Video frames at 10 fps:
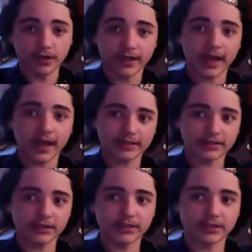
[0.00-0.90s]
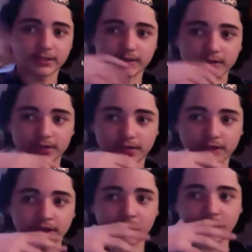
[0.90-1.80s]
it actually
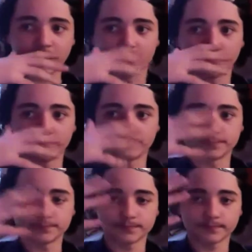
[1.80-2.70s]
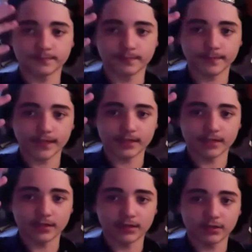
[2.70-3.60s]
did um
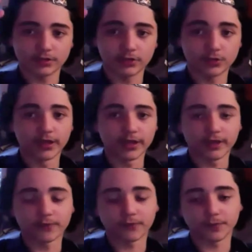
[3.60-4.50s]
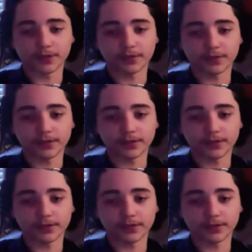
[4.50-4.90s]
do really good for me. And